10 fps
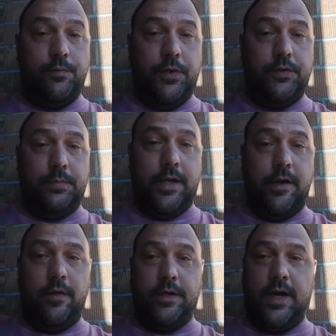
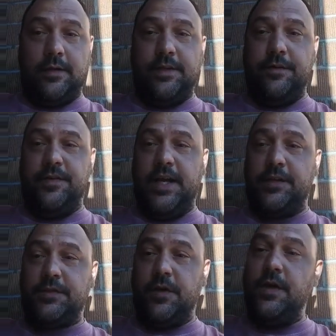multiplier and cognitive
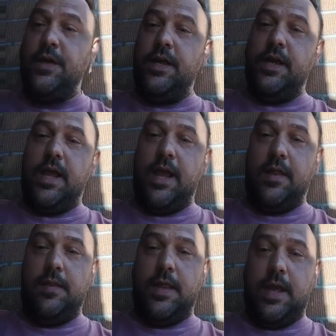enhancer,
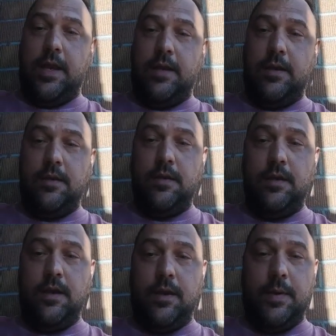and then
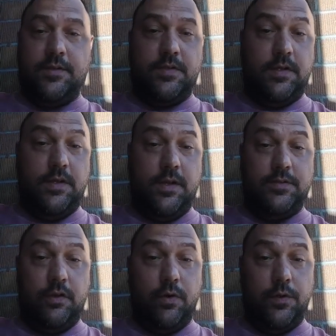as
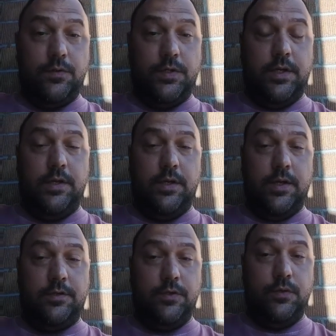it grows
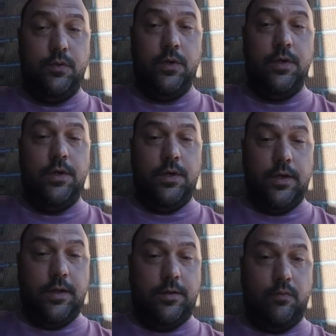to
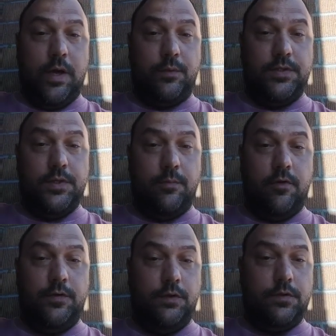the requisite
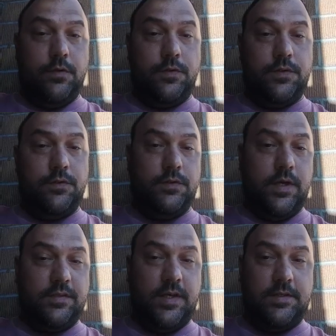number of users,
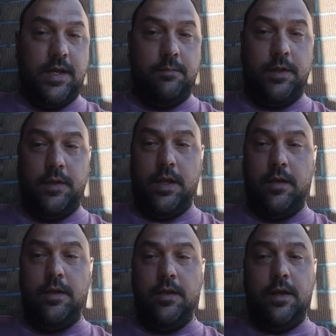say 10
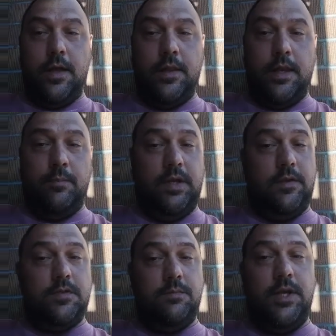million, then it
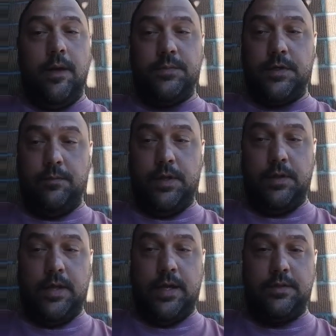begins to become
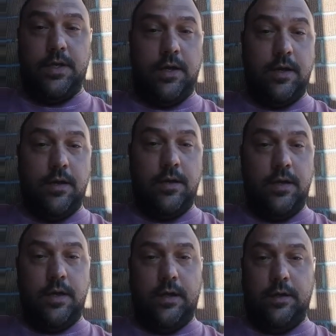something that
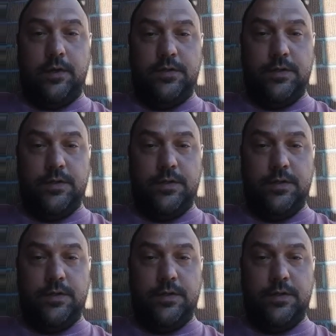could